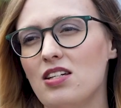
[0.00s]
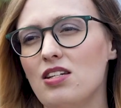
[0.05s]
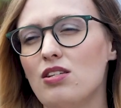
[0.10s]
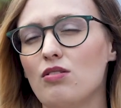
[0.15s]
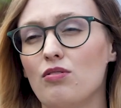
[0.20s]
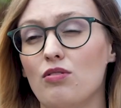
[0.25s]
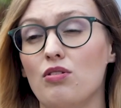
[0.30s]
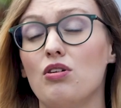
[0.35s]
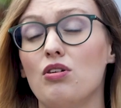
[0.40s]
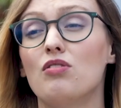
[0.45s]

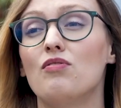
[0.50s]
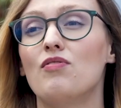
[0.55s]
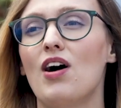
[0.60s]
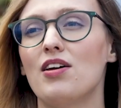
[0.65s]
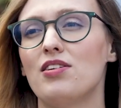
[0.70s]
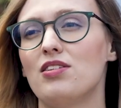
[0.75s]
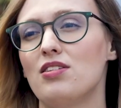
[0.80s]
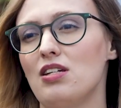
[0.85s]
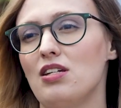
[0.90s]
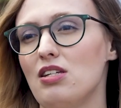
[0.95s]
So the
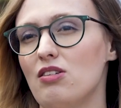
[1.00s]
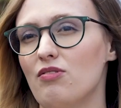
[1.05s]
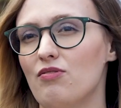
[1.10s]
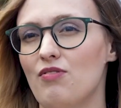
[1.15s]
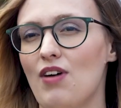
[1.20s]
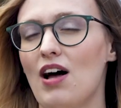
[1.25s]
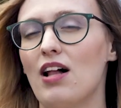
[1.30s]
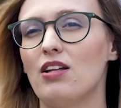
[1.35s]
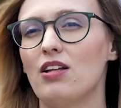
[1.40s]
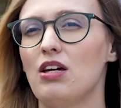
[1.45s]
universities
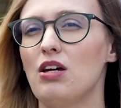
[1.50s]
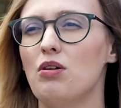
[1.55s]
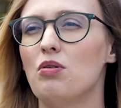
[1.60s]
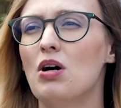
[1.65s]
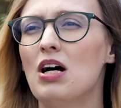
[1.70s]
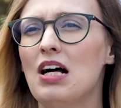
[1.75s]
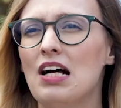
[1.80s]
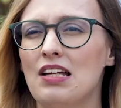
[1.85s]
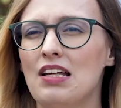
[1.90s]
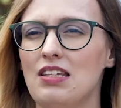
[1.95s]
value
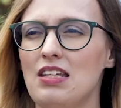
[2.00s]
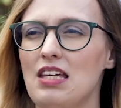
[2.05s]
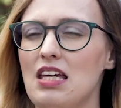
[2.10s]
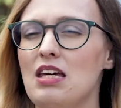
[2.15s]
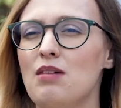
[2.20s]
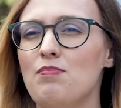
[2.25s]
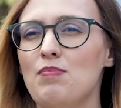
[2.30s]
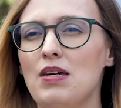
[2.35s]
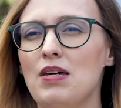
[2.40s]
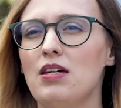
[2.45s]
the
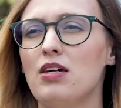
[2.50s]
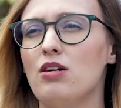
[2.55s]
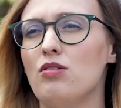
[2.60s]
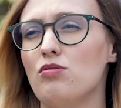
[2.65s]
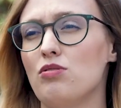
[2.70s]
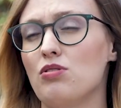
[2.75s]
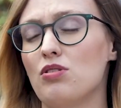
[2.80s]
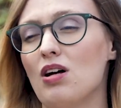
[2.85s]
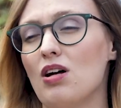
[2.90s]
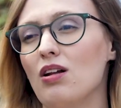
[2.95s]

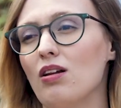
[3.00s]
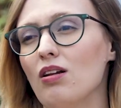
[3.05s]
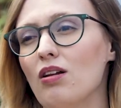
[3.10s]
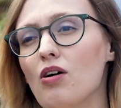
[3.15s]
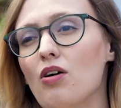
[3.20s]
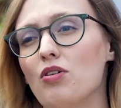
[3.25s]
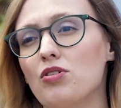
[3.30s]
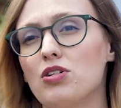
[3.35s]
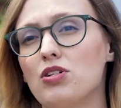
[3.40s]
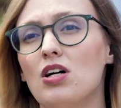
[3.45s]
EPQs a
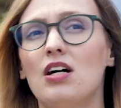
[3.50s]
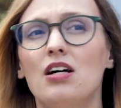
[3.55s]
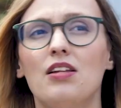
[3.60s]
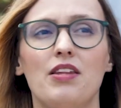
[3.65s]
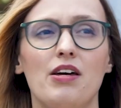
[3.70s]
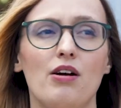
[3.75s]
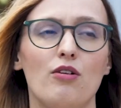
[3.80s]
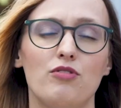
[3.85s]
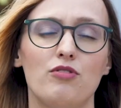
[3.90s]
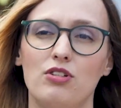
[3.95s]
lot.
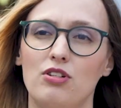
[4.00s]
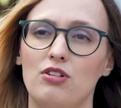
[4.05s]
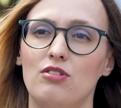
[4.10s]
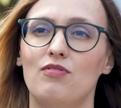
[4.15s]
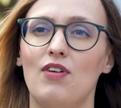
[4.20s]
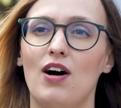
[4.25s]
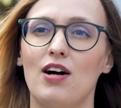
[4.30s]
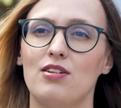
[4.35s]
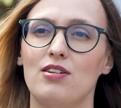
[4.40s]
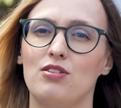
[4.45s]
They often
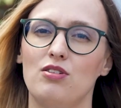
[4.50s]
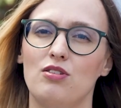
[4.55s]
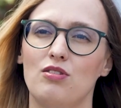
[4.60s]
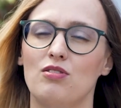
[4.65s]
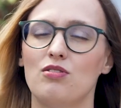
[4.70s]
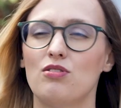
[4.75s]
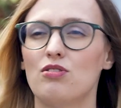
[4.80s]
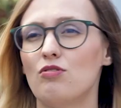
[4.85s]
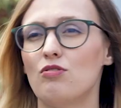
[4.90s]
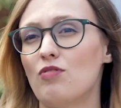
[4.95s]
advise
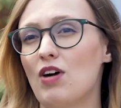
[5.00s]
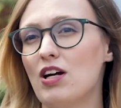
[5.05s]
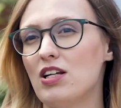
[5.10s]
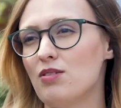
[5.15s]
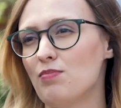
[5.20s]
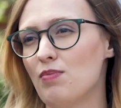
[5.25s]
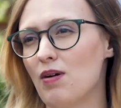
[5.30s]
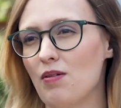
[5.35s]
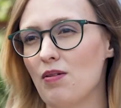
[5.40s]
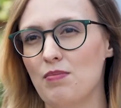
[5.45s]
students to write
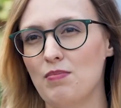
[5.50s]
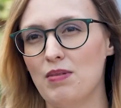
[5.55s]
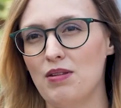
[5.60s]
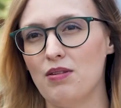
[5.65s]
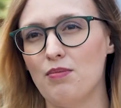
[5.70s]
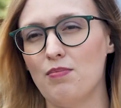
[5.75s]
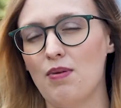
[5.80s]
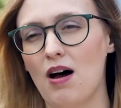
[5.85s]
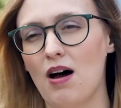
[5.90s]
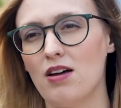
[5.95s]
about them in
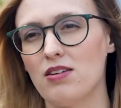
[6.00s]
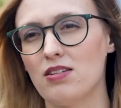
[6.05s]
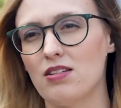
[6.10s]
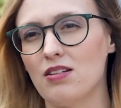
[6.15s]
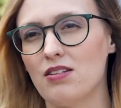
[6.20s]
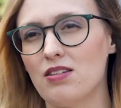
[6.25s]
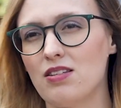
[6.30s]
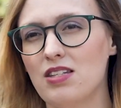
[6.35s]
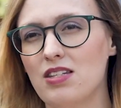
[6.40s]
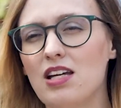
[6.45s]
the
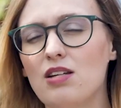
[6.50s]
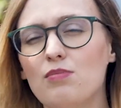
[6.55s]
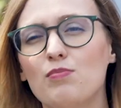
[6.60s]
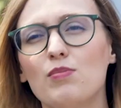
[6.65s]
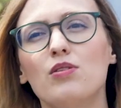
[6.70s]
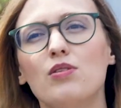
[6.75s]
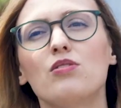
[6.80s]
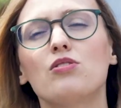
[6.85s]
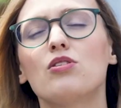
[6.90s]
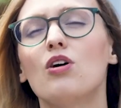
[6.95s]
personal
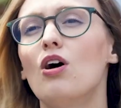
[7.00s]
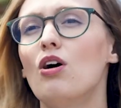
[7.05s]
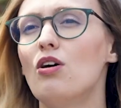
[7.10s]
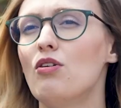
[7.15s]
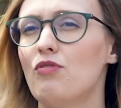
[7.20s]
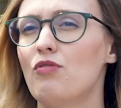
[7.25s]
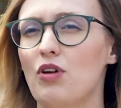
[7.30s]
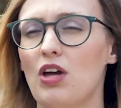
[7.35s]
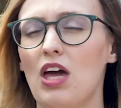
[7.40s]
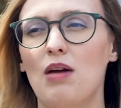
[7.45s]
statement.
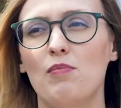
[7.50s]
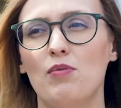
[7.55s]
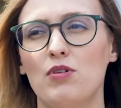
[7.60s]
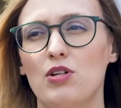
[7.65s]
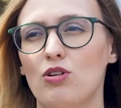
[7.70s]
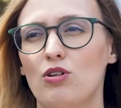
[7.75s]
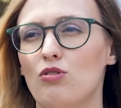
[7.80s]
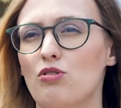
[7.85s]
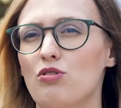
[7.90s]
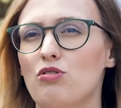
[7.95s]
For
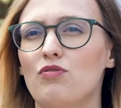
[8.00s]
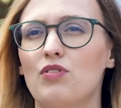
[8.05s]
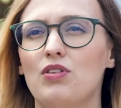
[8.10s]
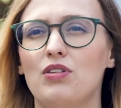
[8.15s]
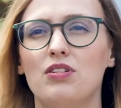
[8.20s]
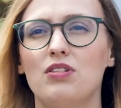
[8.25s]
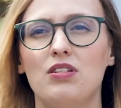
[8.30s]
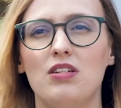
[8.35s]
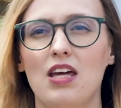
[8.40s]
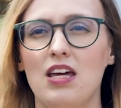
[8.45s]
Cambridge and Oxford,
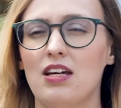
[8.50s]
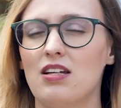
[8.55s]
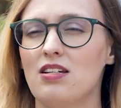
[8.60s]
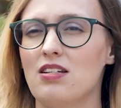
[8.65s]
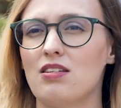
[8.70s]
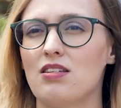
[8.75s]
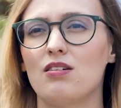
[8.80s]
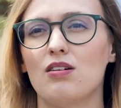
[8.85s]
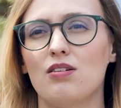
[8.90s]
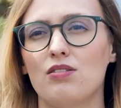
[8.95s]
they can
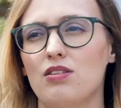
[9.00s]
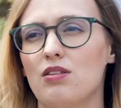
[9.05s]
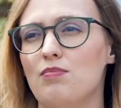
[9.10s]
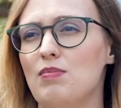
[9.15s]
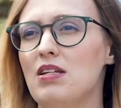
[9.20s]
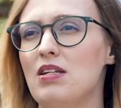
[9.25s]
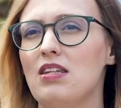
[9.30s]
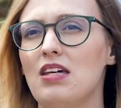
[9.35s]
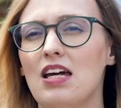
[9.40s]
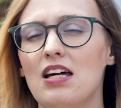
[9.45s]
discuss them
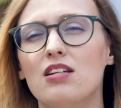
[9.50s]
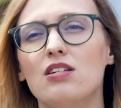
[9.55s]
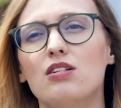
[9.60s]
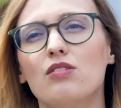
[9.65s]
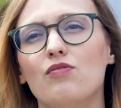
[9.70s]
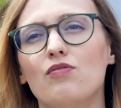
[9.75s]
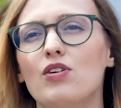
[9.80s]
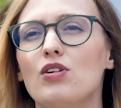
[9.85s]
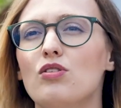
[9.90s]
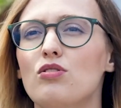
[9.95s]
in the
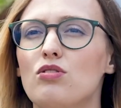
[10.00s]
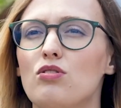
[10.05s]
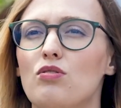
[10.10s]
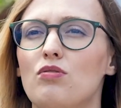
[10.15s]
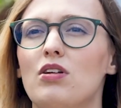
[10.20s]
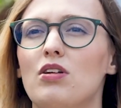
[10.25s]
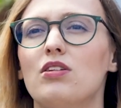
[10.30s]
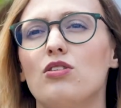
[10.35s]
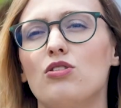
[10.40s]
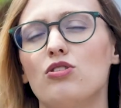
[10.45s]
interviews, so
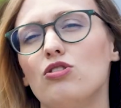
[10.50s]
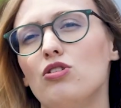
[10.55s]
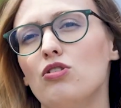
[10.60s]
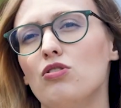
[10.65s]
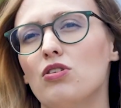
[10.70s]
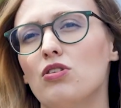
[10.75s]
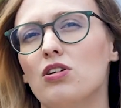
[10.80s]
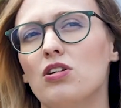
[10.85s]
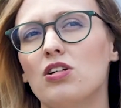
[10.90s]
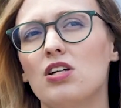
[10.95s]
that the
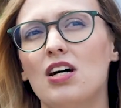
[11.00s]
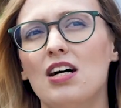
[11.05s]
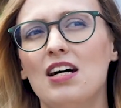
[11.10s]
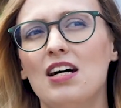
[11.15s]
student